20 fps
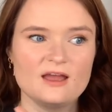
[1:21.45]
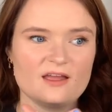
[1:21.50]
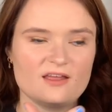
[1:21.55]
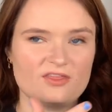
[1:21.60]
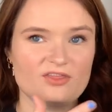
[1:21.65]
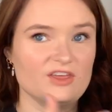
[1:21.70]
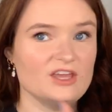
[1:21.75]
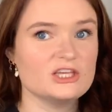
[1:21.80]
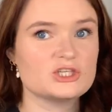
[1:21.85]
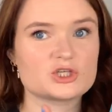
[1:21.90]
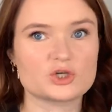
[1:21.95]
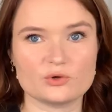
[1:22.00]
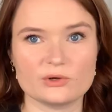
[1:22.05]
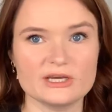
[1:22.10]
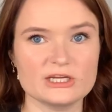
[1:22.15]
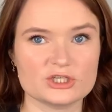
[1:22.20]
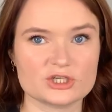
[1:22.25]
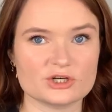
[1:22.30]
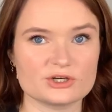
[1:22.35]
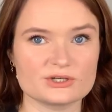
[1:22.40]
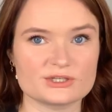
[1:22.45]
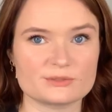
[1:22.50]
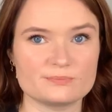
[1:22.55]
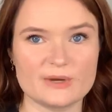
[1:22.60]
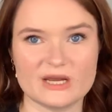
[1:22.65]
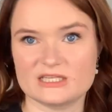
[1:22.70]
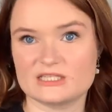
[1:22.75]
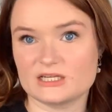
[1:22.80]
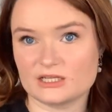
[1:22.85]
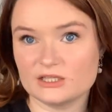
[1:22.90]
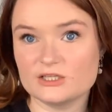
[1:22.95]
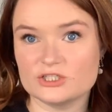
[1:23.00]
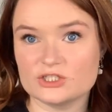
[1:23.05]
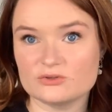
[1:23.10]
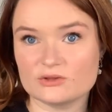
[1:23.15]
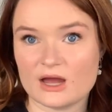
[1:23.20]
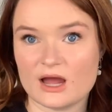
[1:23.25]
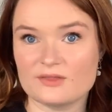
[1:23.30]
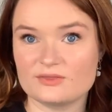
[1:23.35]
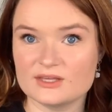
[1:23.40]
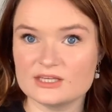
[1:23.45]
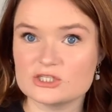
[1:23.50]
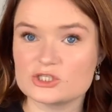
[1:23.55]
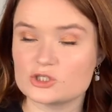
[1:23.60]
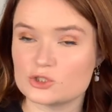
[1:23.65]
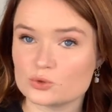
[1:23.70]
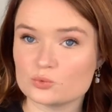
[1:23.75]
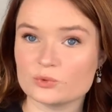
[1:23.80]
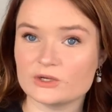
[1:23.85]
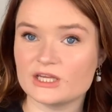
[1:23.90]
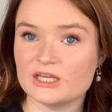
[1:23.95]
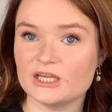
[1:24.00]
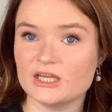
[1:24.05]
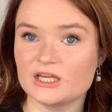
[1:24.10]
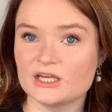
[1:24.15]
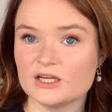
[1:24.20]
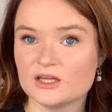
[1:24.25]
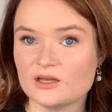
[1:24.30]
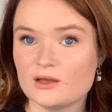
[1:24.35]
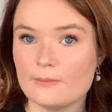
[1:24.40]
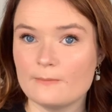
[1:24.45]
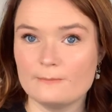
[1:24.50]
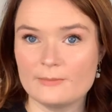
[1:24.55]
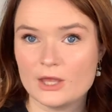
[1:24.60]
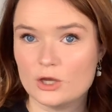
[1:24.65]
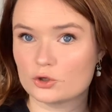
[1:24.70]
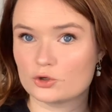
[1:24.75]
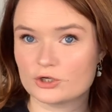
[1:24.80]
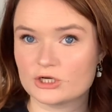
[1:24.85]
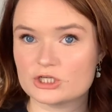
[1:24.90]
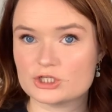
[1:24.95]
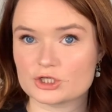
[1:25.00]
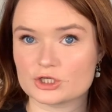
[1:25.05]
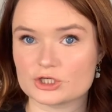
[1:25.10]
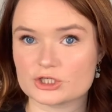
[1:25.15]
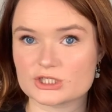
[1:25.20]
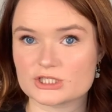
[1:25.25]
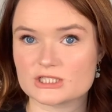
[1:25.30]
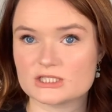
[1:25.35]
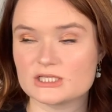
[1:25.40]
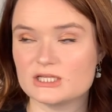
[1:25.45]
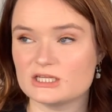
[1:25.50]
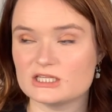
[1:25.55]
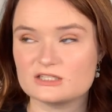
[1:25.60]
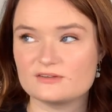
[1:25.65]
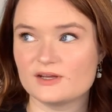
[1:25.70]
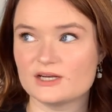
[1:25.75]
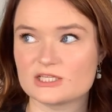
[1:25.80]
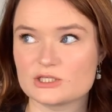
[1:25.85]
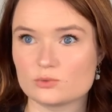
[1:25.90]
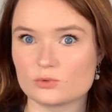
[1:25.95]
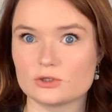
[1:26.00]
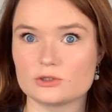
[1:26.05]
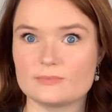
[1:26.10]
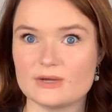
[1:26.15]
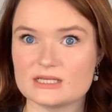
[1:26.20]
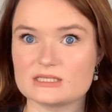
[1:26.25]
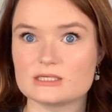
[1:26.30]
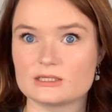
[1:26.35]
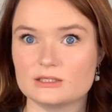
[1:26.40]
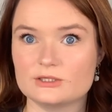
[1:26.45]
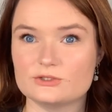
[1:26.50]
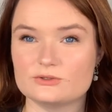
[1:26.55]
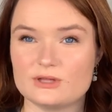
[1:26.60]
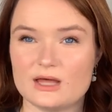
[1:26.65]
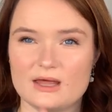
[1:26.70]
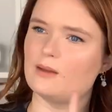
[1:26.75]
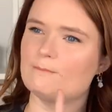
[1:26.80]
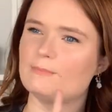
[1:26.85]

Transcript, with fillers: These creatures basically do that. These three male creatures in the fantasy world basically do that.